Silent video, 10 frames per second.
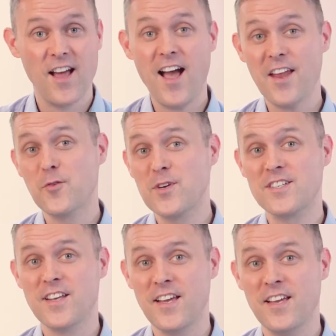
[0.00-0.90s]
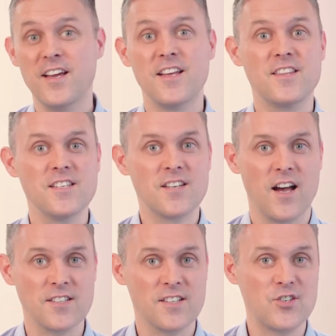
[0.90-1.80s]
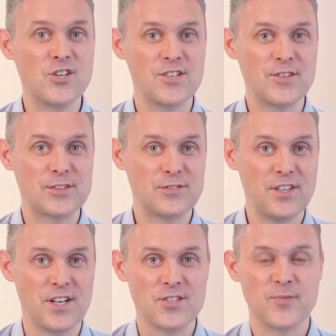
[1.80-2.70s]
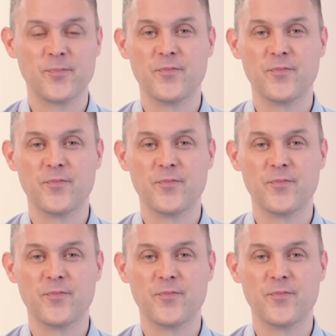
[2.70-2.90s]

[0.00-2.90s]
and on which day this task is scheduled to finish.